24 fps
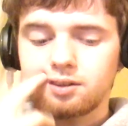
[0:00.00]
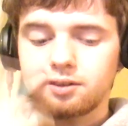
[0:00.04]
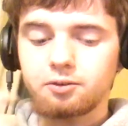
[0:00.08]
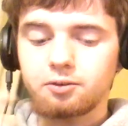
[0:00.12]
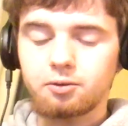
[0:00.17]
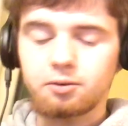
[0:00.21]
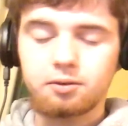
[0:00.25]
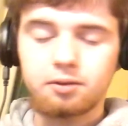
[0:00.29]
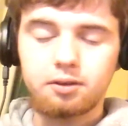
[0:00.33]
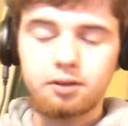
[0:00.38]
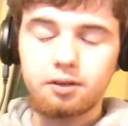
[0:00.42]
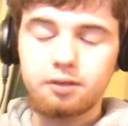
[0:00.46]

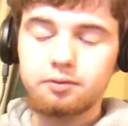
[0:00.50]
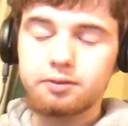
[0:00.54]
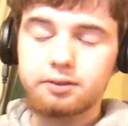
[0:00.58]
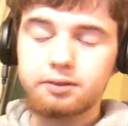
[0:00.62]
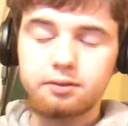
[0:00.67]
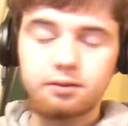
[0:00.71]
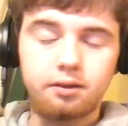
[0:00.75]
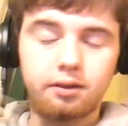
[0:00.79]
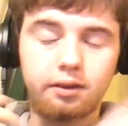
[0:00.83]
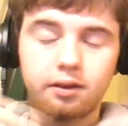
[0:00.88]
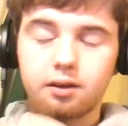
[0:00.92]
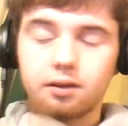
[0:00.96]
or
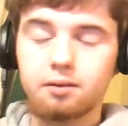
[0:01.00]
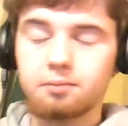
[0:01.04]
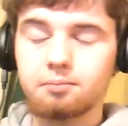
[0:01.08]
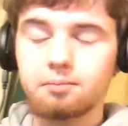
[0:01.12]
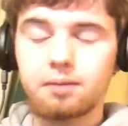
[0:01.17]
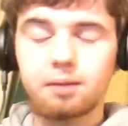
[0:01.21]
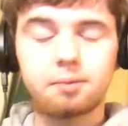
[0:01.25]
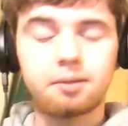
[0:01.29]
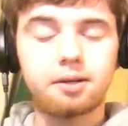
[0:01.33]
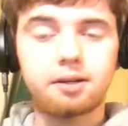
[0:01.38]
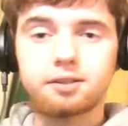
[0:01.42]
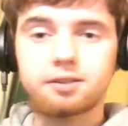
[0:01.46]
even like
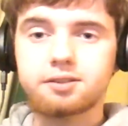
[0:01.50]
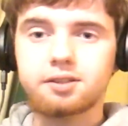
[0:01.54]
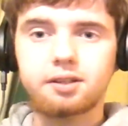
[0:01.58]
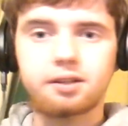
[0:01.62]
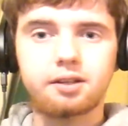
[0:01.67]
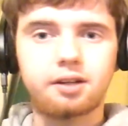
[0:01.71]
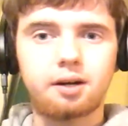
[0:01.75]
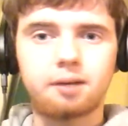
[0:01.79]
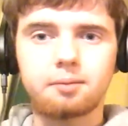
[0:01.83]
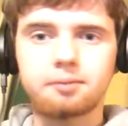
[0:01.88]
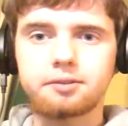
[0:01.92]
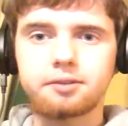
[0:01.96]
maybe I say
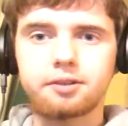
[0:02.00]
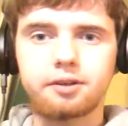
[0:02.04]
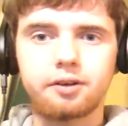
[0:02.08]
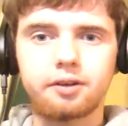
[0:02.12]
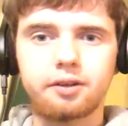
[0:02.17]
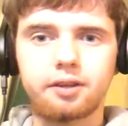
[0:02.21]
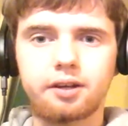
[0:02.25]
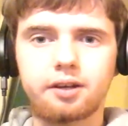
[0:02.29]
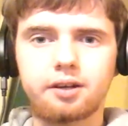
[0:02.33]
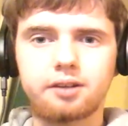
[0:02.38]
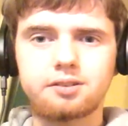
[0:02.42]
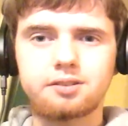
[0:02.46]
commentary
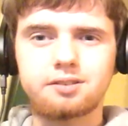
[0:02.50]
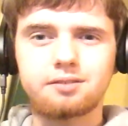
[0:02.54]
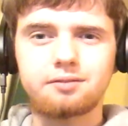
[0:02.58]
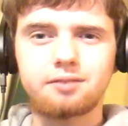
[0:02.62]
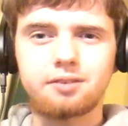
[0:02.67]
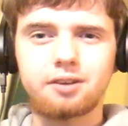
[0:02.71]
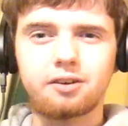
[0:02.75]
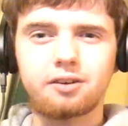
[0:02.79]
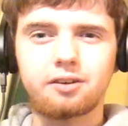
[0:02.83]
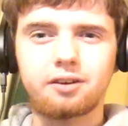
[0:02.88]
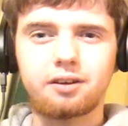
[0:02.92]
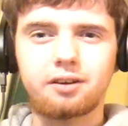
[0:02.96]
that isn't
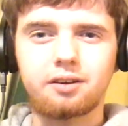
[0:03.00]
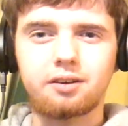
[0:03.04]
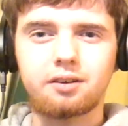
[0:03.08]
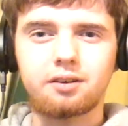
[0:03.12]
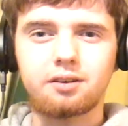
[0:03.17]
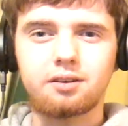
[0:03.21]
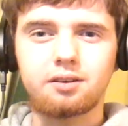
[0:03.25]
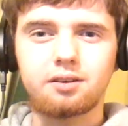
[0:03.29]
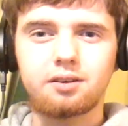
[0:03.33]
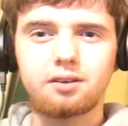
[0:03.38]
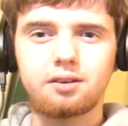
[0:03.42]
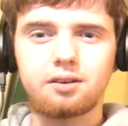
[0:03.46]
very
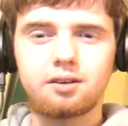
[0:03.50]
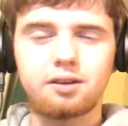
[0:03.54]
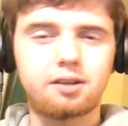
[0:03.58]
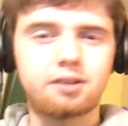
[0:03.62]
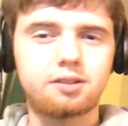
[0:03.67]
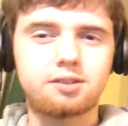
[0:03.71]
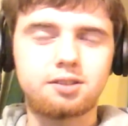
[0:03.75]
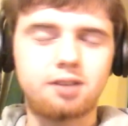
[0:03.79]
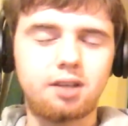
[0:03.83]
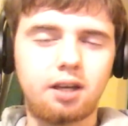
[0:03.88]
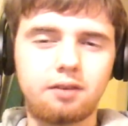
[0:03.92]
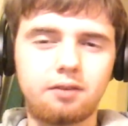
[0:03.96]

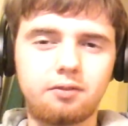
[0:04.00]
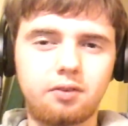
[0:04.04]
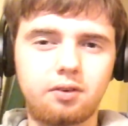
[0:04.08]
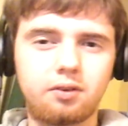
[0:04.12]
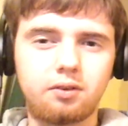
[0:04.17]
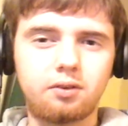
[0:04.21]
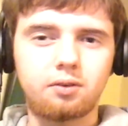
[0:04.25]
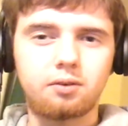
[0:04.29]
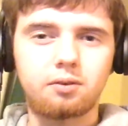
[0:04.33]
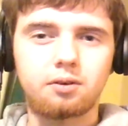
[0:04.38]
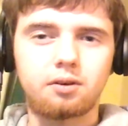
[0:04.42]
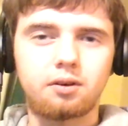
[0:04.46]

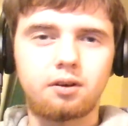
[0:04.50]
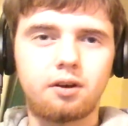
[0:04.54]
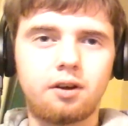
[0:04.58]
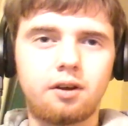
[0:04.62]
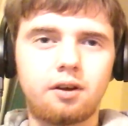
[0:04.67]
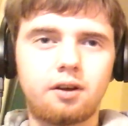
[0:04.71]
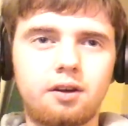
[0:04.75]
insightful or